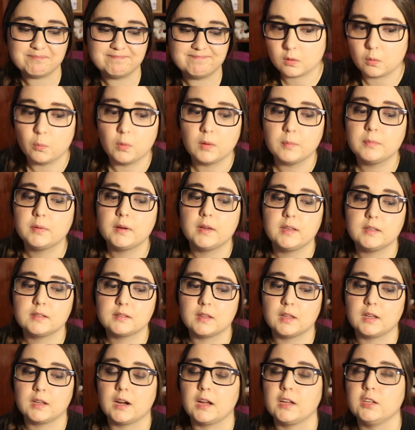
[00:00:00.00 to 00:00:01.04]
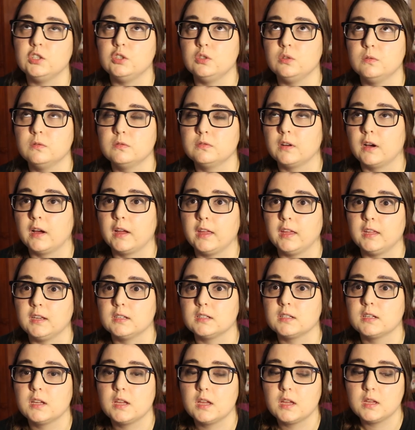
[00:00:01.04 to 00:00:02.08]
One place that I do find
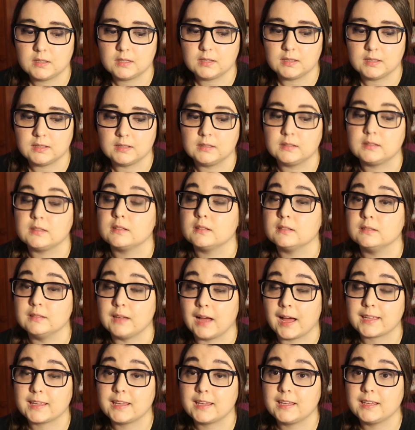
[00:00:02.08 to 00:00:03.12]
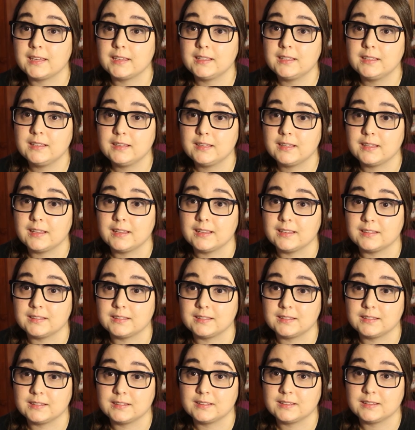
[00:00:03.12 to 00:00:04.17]
is lacking
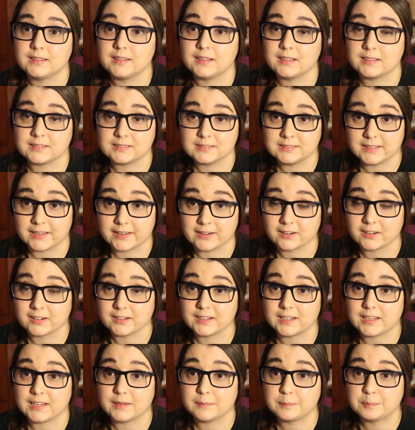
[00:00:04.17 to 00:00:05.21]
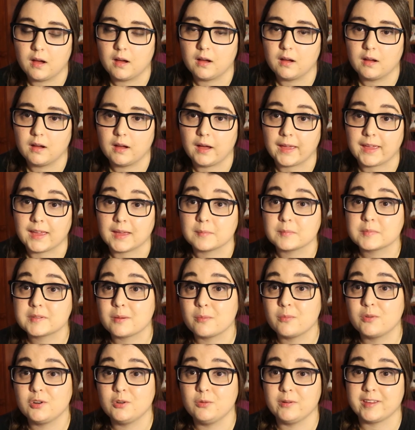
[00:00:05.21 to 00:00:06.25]
is the clarity. I am
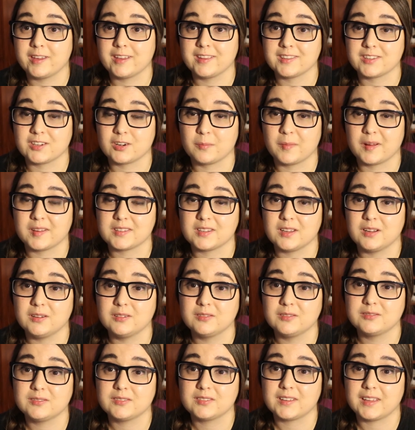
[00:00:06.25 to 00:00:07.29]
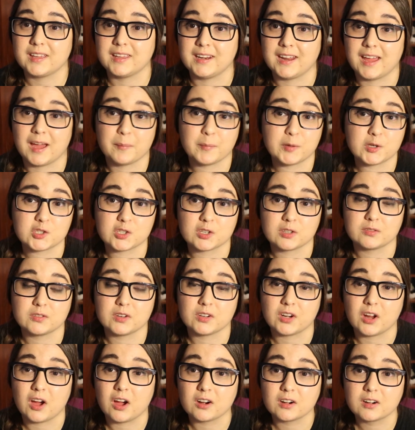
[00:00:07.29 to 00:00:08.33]
someone who would consider myself an amateur
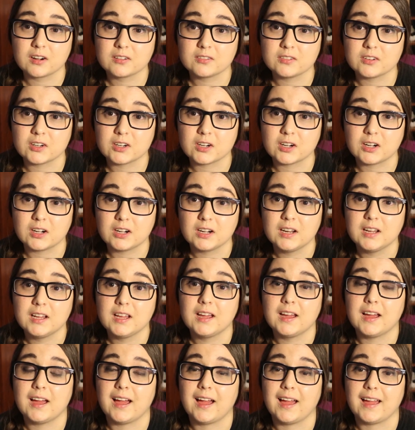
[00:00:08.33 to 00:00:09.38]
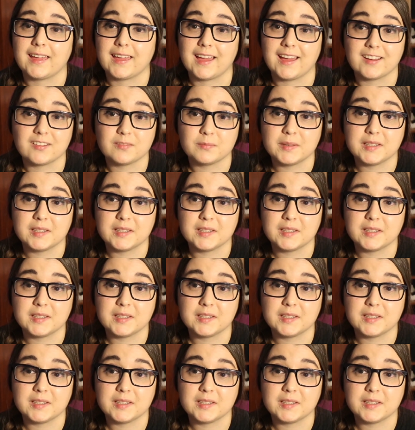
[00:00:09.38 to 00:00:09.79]
photographer. I have